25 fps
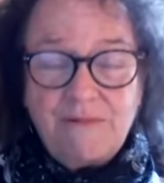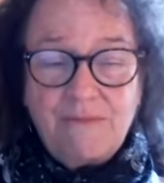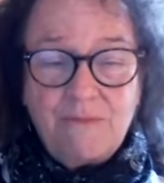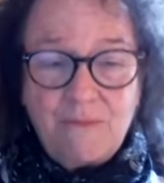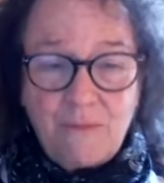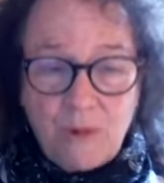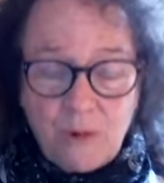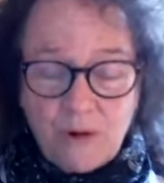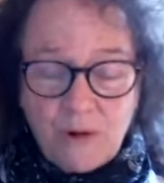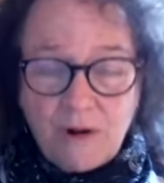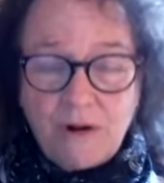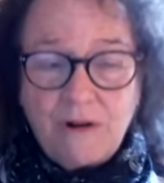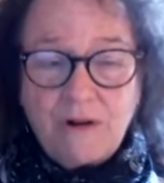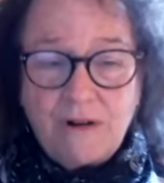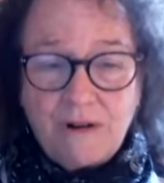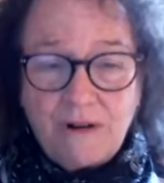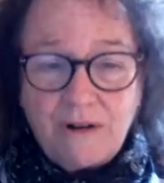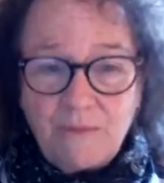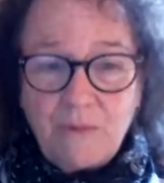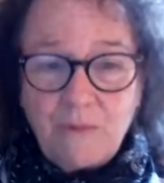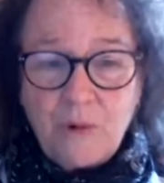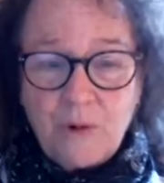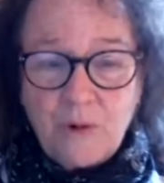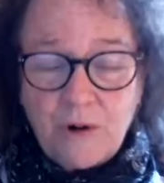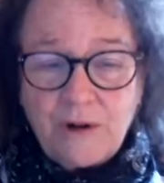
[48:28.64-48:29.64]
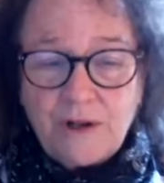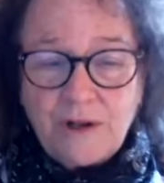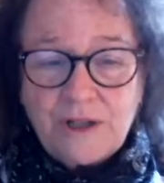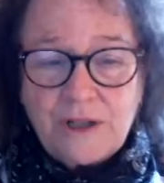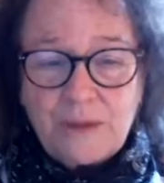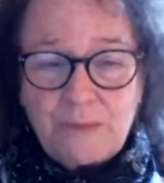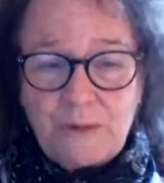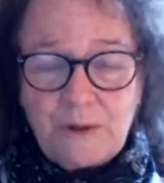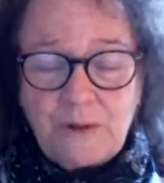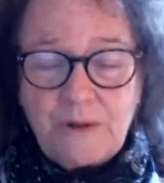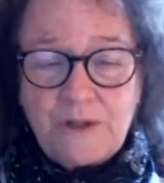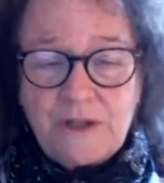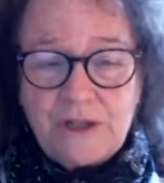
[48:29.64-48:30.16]
more
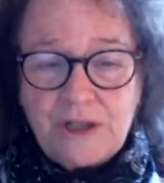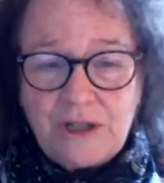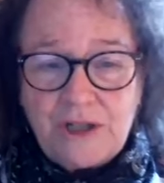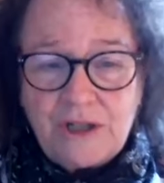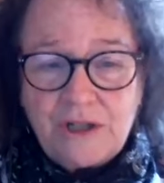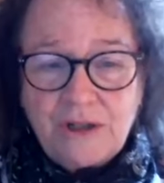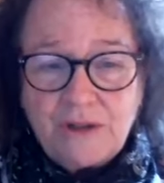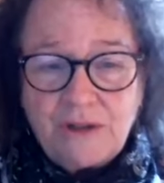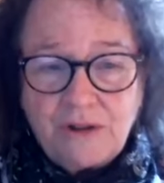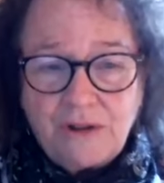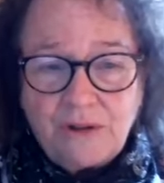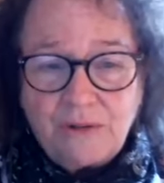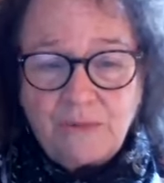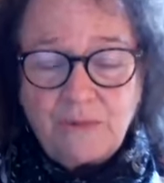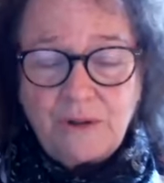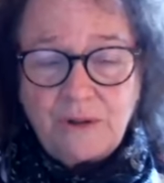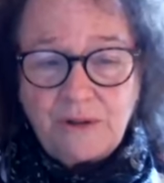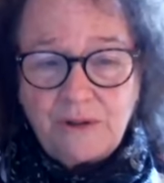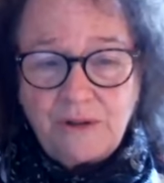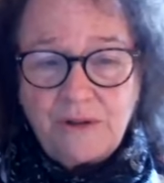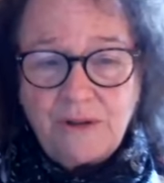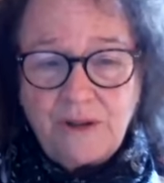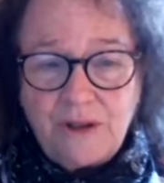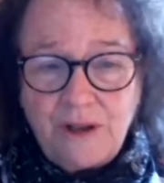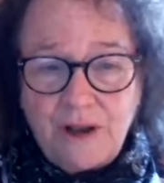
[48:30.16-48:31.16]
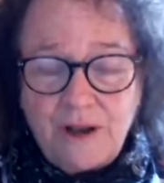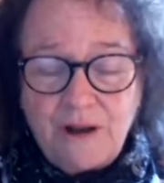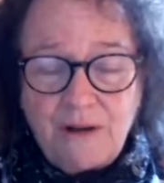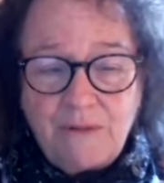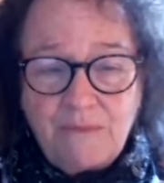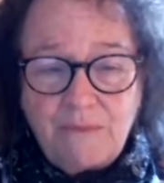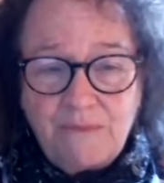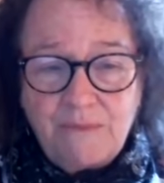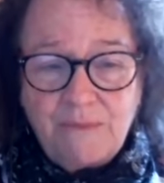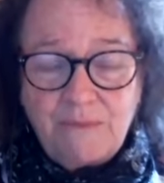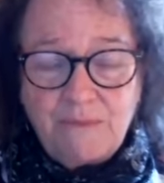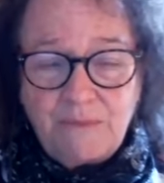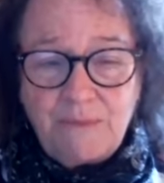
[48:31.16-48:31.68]
experienced geothermal
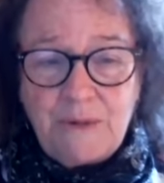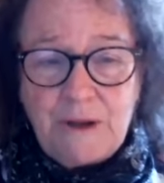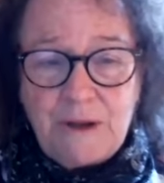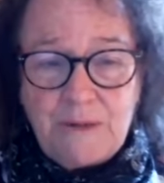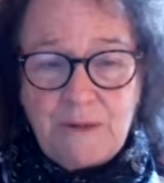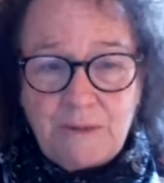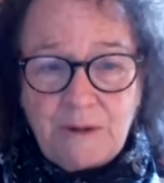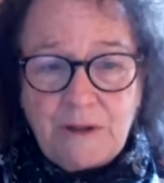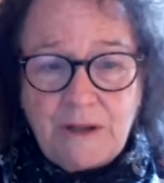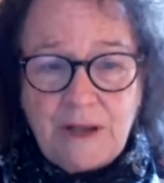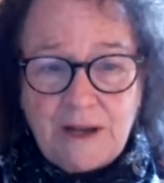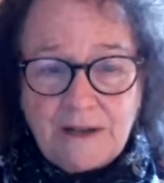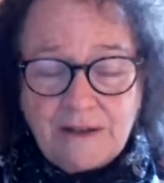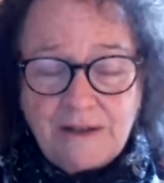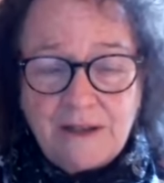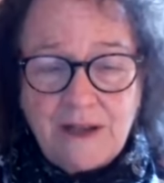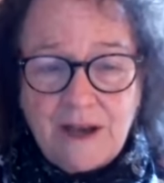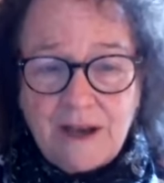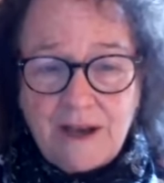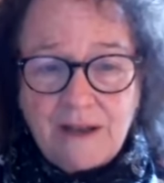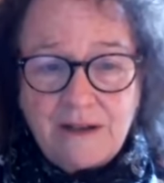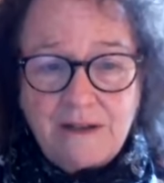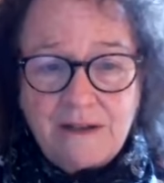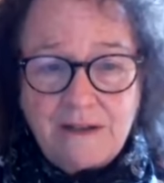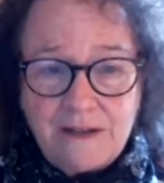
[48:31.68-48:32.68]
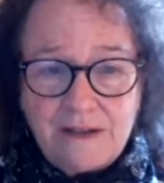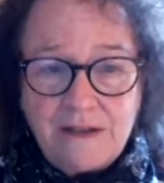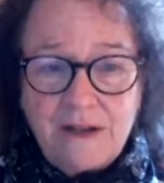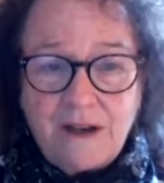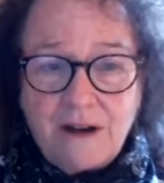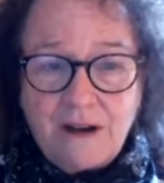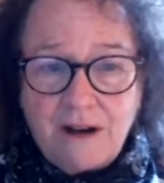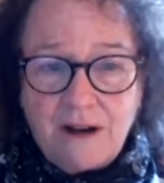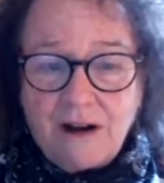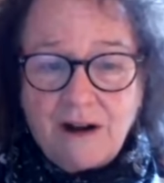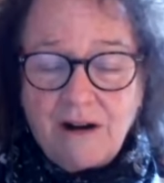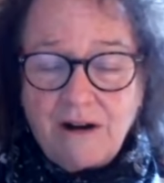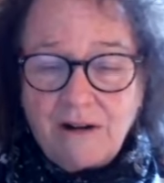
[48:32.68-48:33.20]
people like that
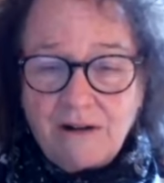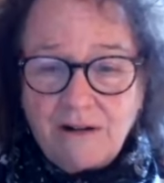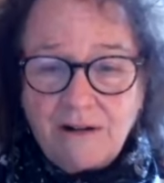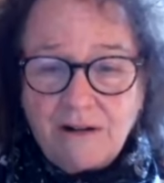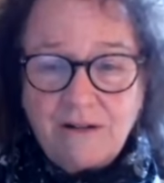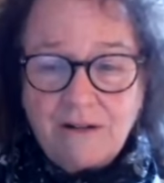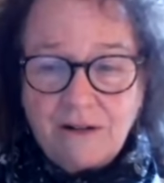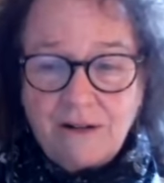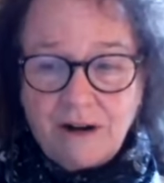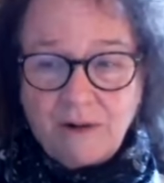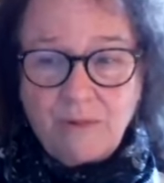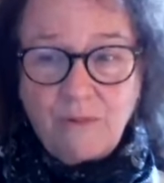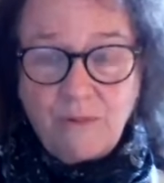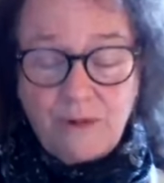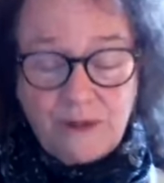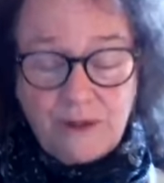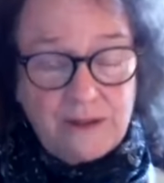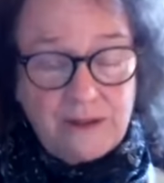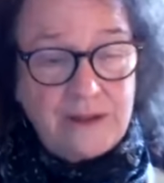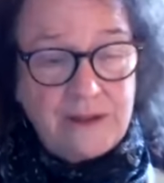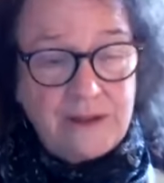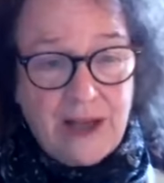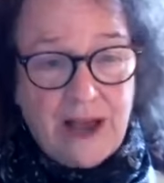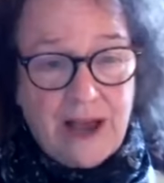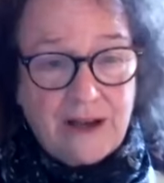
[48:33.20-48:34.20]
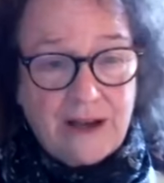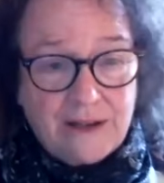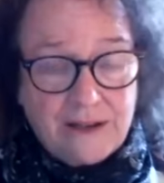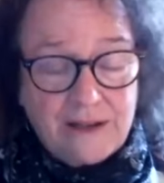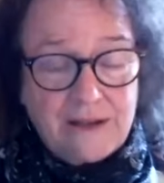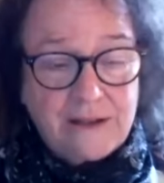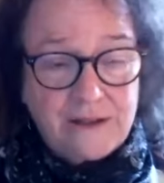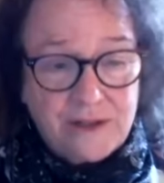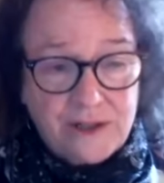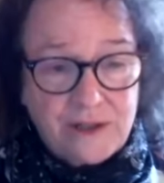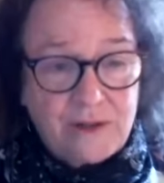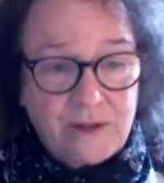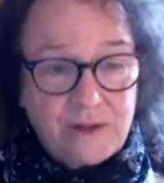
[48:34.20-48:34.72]
are really
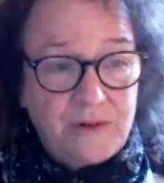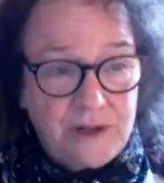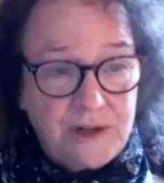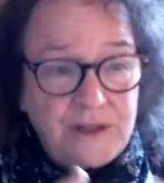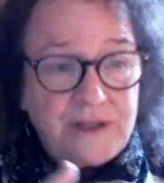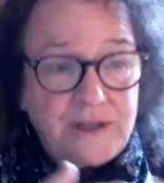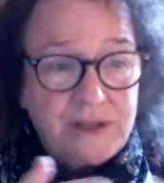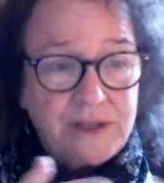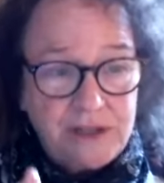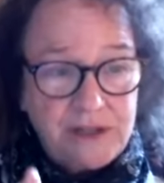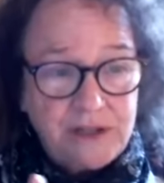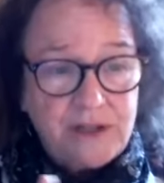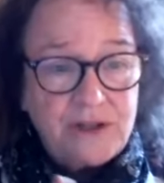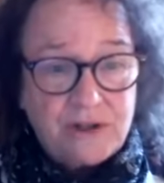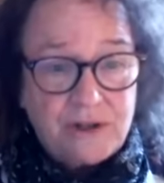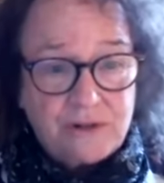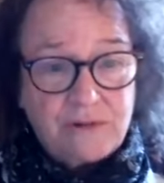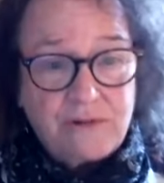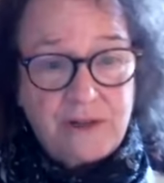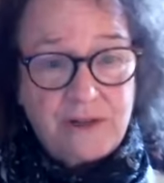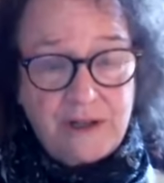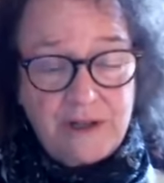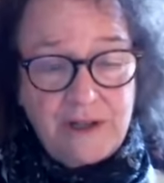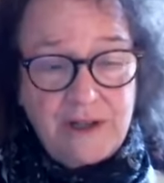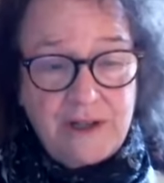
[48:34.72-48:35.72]
lacking. So it's an issue.